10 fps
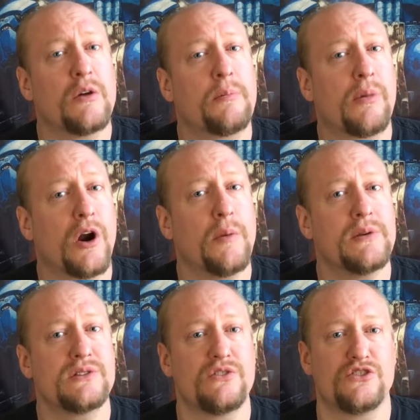the
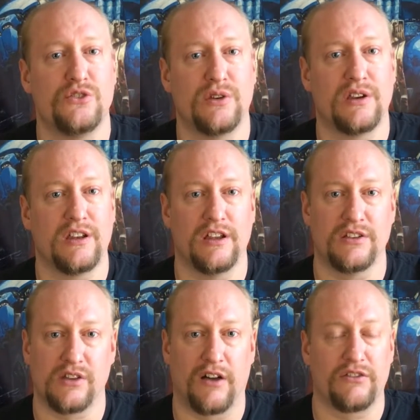purpose of this unit
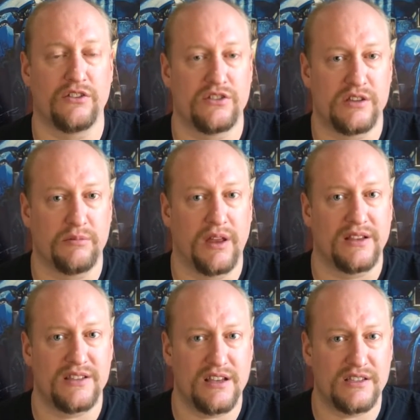is often to simply
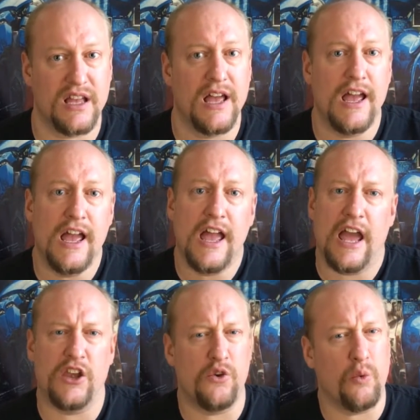exist,
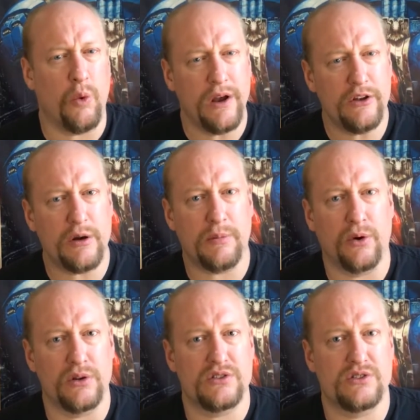and you want your
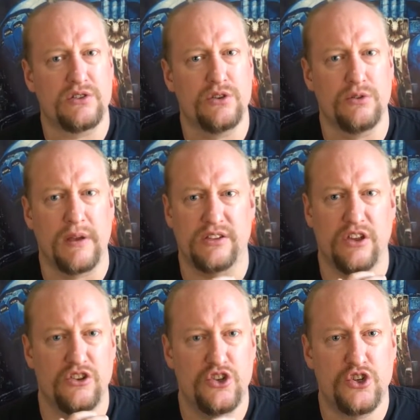opponents to
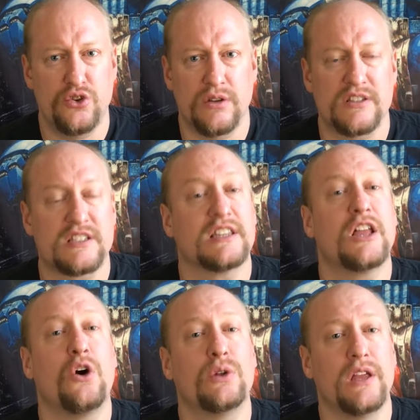basically
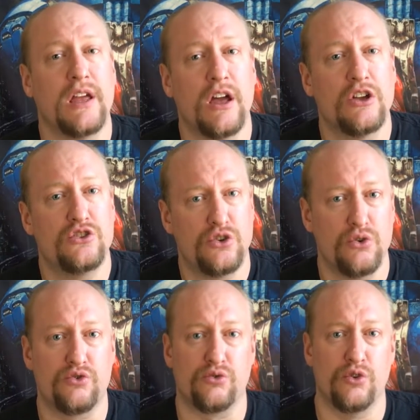slowly chew
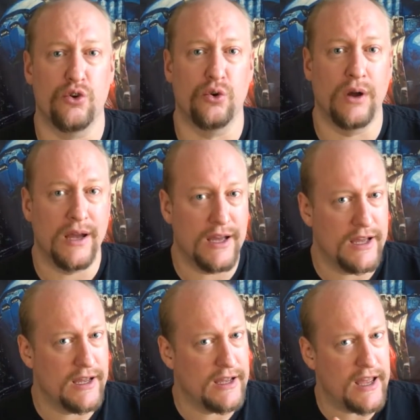through
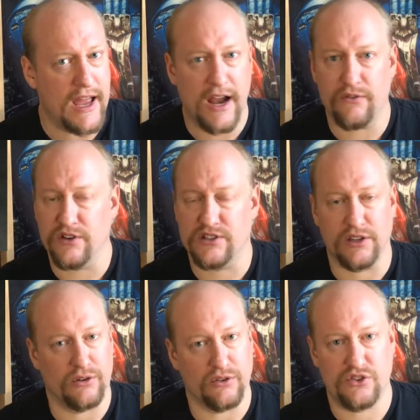every
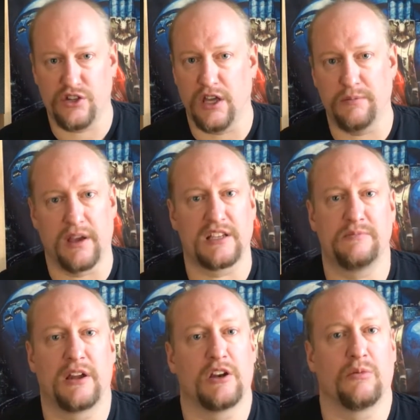single cheap,
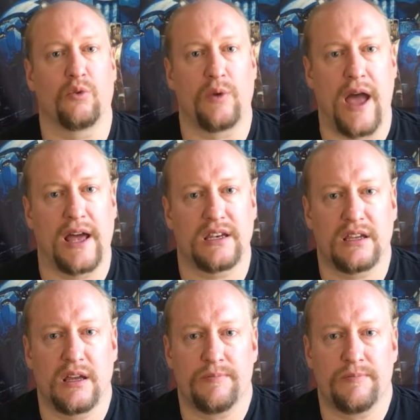expendable rat.